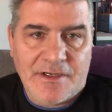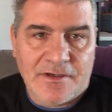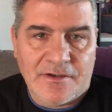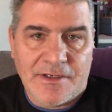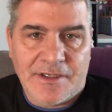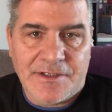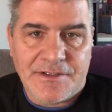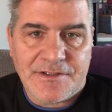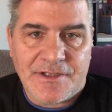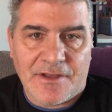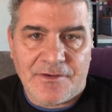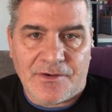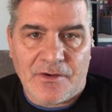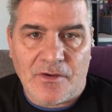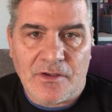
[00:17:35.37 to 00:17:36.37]
here in
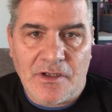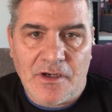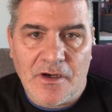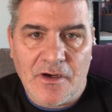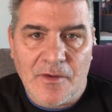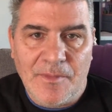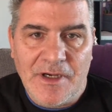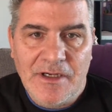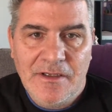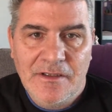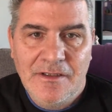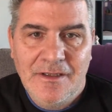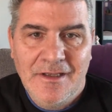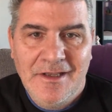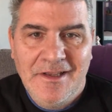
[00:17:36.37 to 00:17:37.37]
southern Oklahoma.
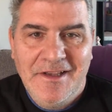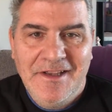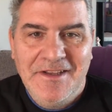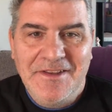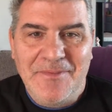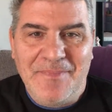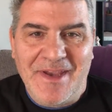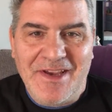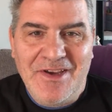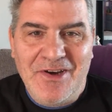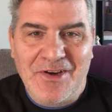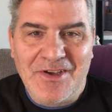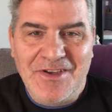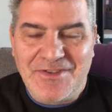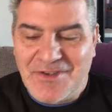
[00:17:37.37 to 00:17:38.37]
The big
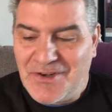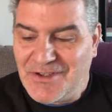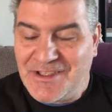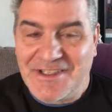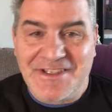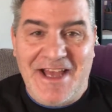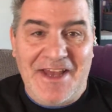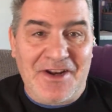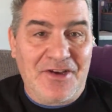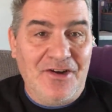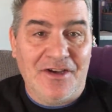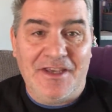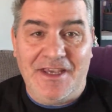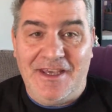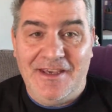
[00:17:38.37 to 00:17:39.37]
cookie's yours. It's not a
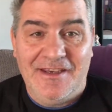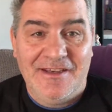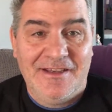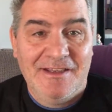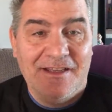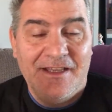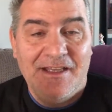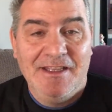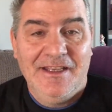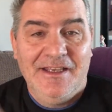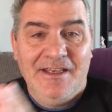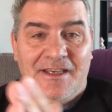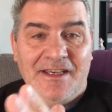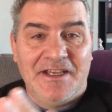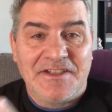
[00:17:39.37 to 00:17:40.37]
cookie.
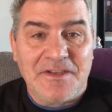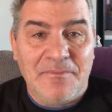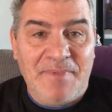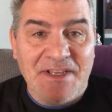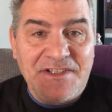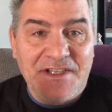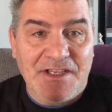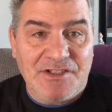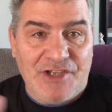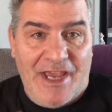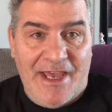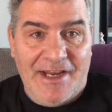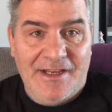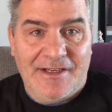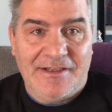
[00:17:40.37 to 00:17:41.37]
It's a biscuit,
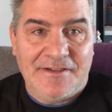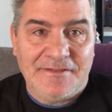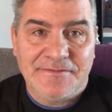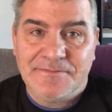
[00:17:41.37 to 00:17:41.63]
Janet.